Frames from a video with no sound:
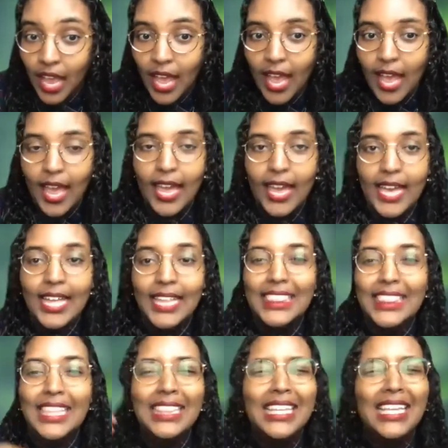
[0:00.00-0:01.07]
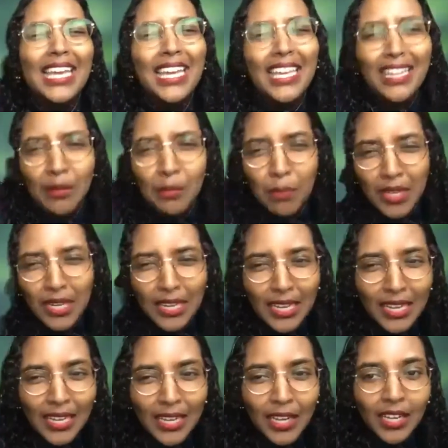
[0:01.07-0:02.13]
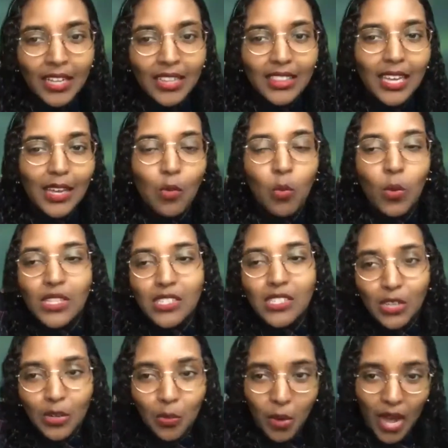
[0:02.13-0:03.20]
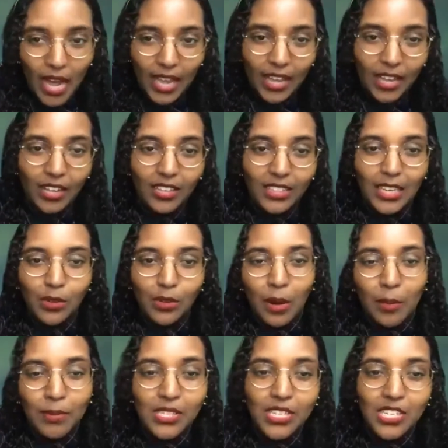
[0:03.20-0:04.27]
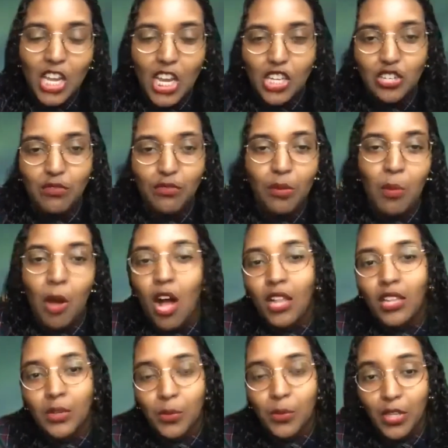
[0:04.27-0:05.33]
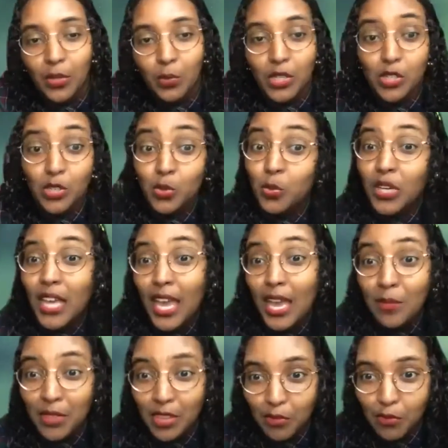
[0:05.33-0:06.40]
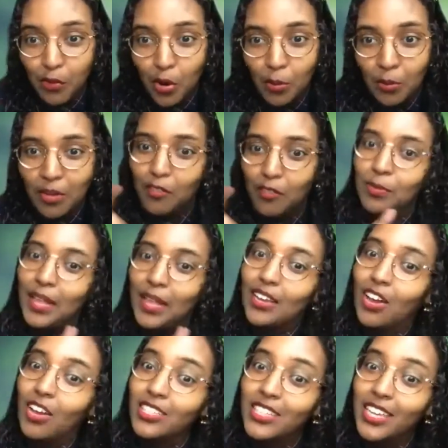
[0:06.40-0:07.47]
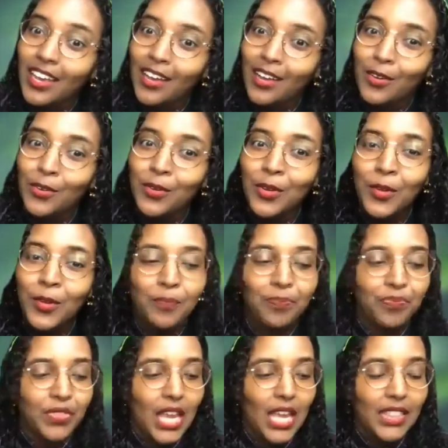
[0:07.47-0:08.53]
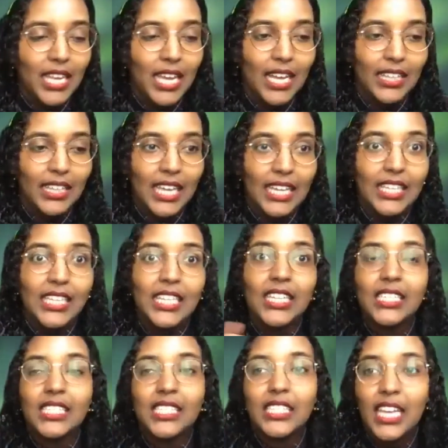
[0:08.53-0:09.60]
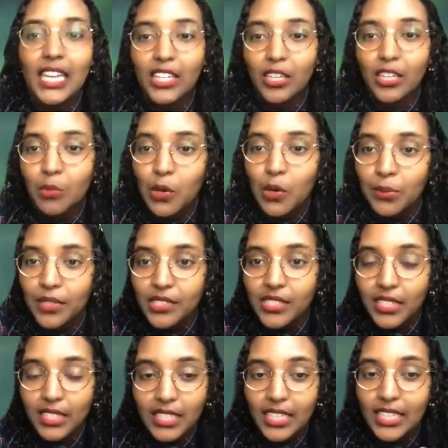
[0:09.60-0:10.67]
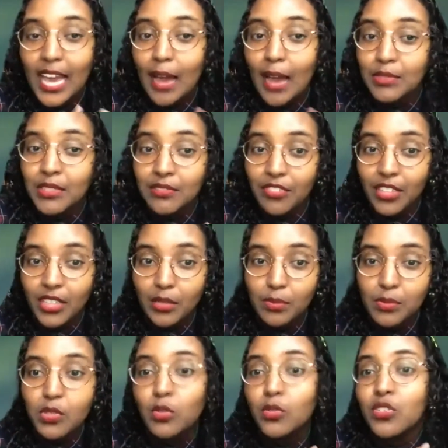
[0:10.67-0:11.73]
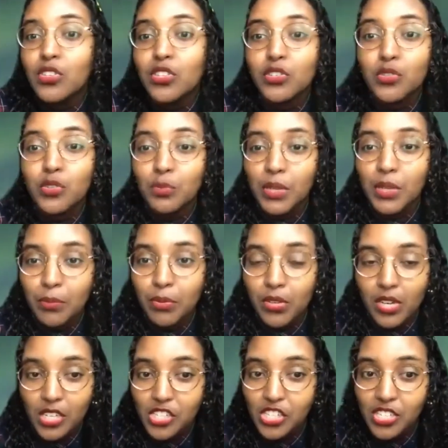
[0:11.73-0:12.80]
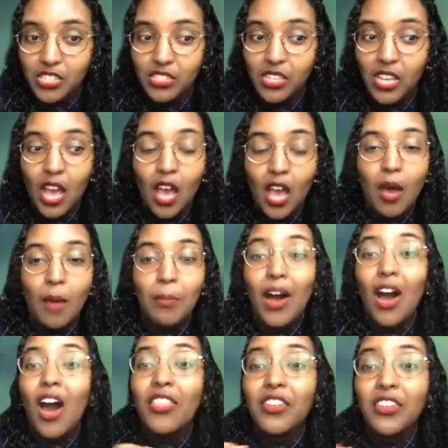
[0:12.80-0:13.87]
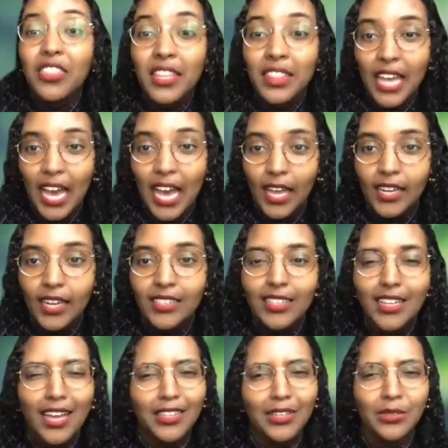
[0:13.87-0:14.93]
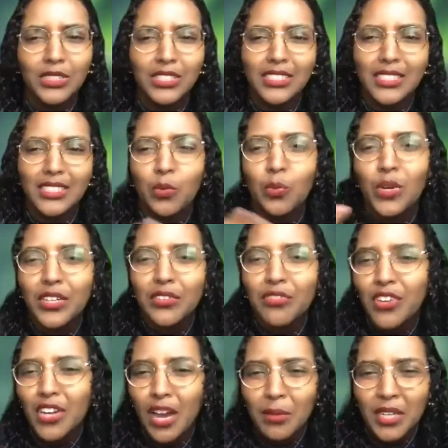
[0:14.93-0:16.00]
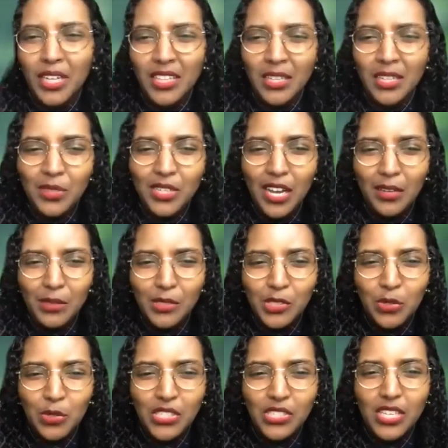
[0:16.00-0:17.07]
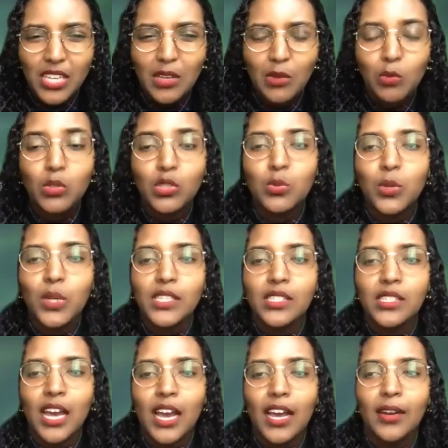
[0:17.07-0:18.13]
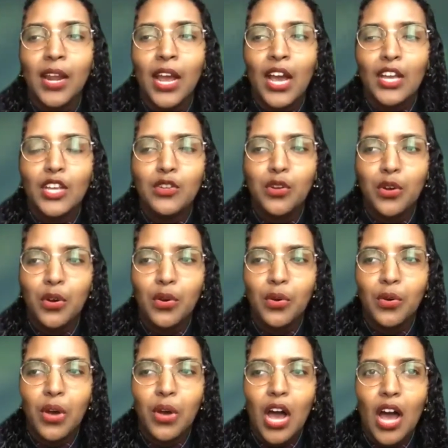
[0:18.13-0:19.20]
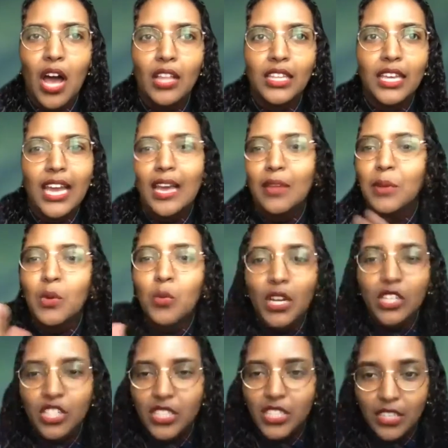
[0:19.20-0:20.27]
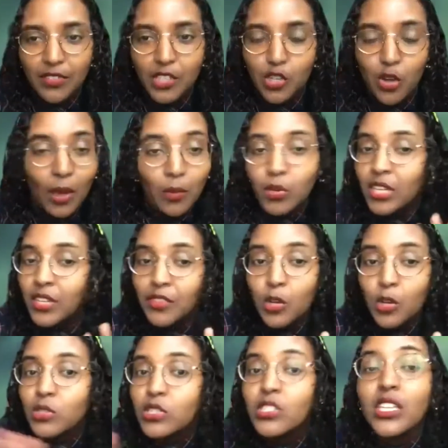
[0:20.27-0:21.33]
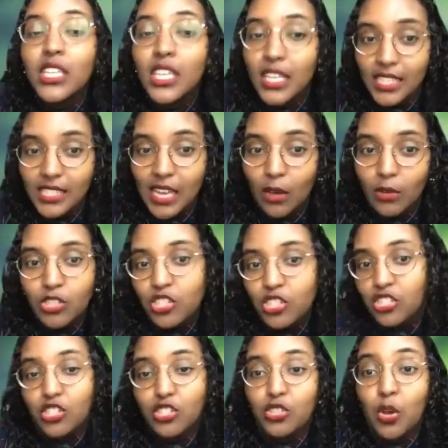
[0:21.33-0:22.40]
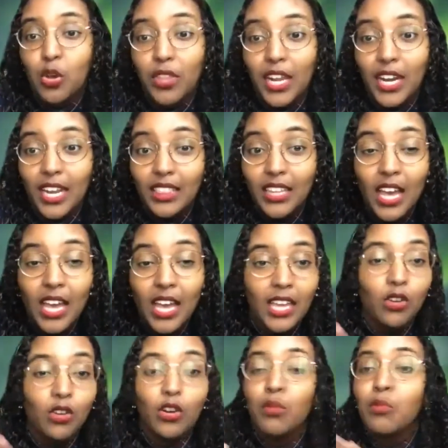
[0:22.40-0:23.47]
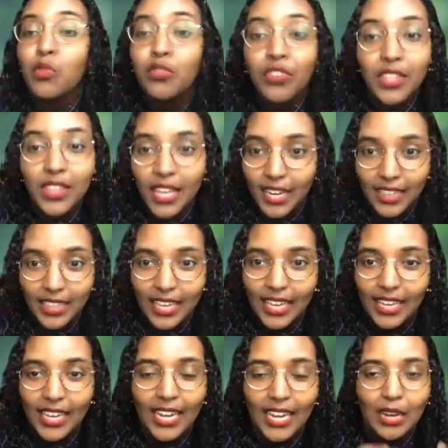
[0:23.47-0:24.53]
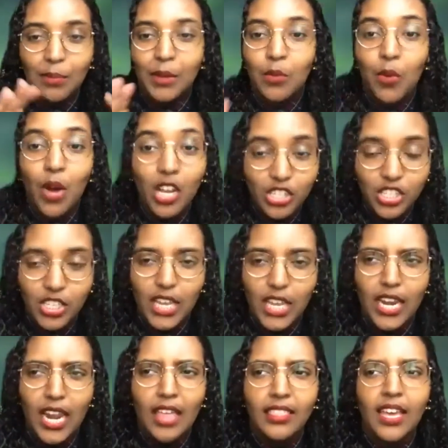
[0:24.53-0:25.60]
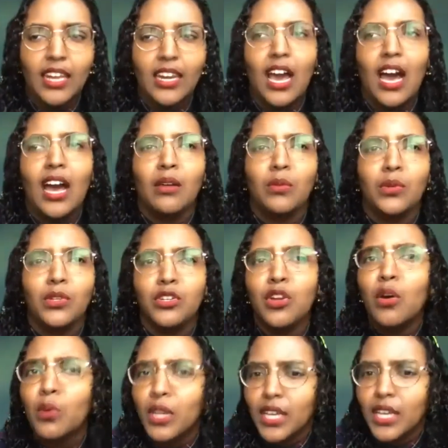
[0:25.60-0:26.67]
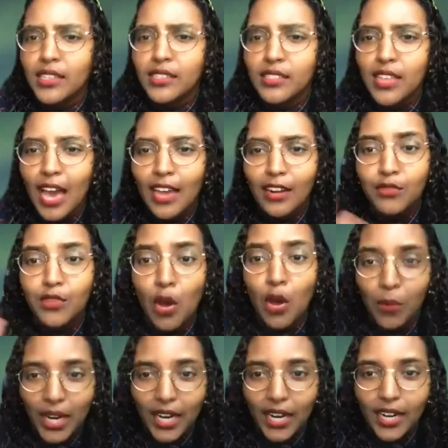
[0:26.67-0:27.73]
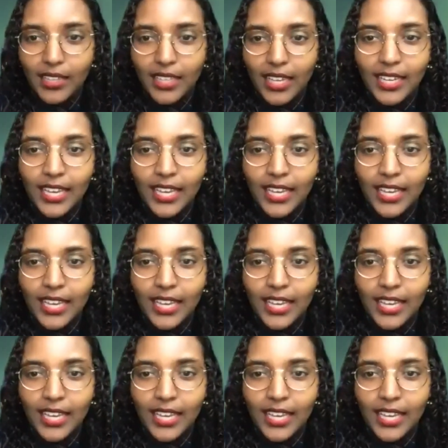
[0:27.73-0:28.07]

and the itty bitty, like once in a while, like representation from Hollywood, which came in the form of Black Hawk Down. And then, like years later, more recently, Captain Phillips. Those are the two big productions. But other than that, there was this like weird phenomena that I was noticing, which was that, like I'd be watching a TV show. I wouldn't even go seeking this out. It's just a show that I like or a movie that I like, and I'd be watching it. And then I would notice out of nowhere, like